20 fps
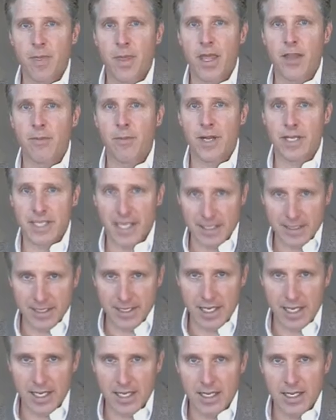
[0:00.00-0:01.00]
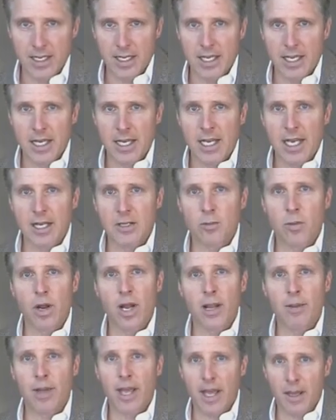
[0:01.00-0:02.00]
as my destiny, as
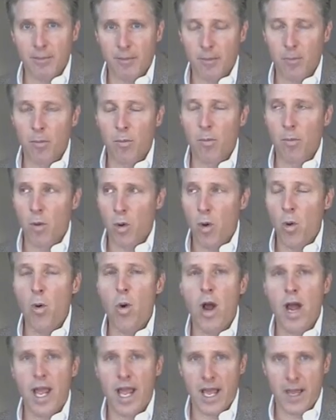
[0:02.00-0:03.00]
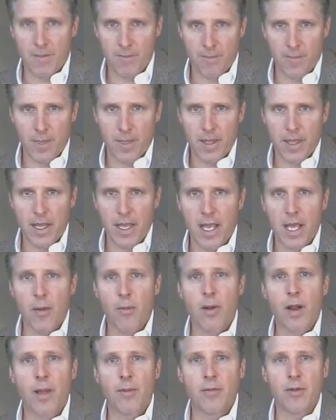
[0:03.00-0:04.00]
what I am, who I am,
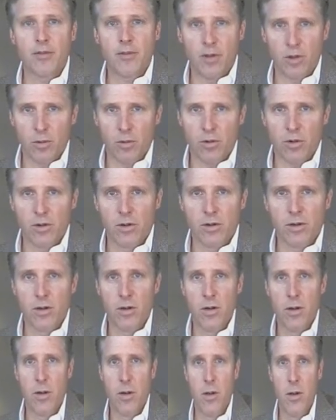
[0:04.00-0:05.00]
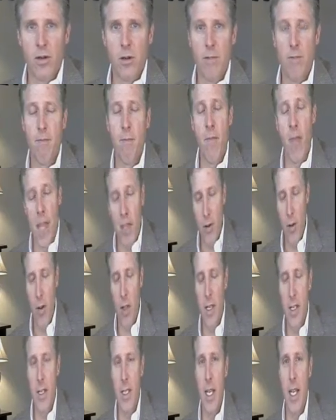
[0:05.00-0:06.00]
and what I'm to do. Thanks for
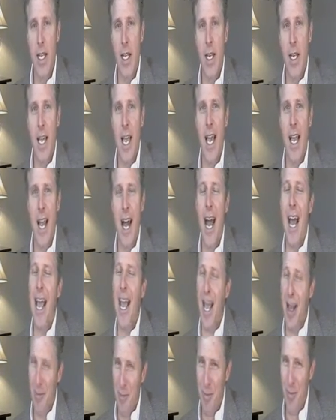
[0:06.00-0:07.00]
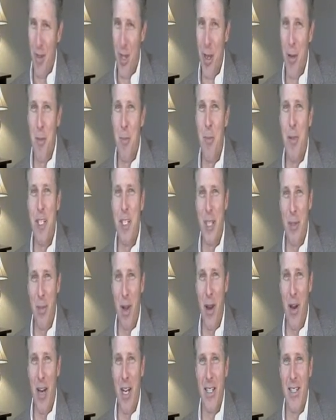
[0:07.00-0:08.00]
listening. Again, I am Mr.
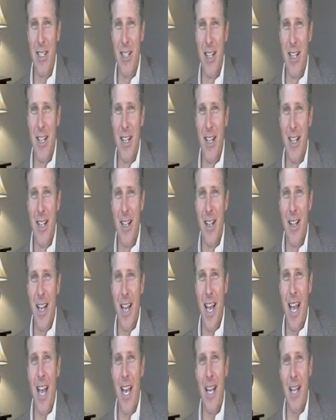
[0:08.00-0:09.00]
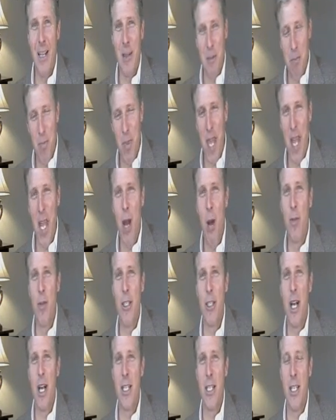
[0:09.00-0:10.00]
Marriage. And I hope
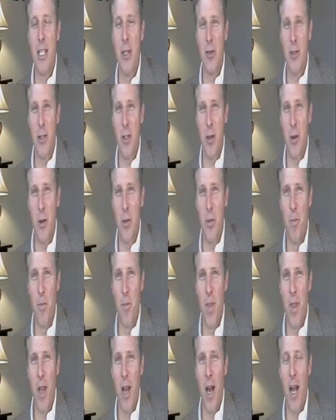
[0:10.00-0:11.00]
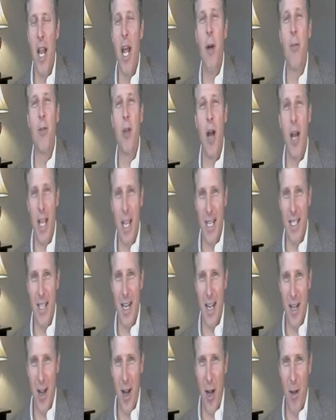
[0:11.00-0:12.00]
to talk to you soon on
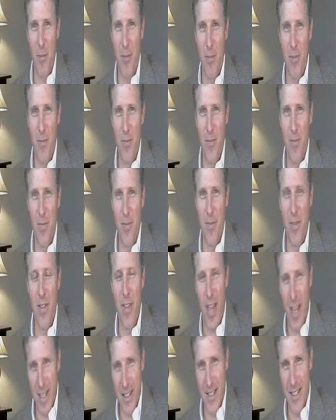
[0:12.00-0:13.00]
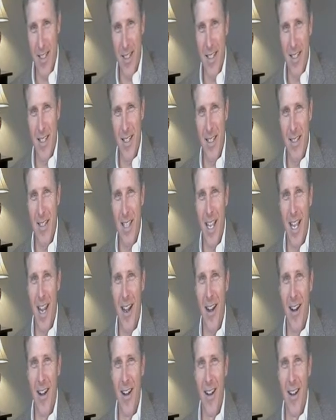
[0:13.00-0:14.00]
helptalking.com. Thanks. Take
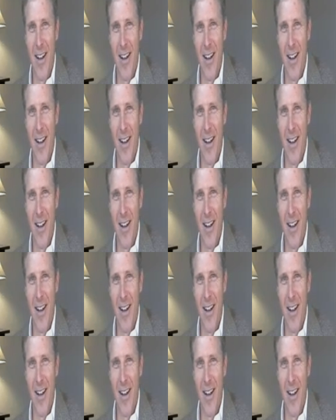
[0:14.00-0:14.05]
care.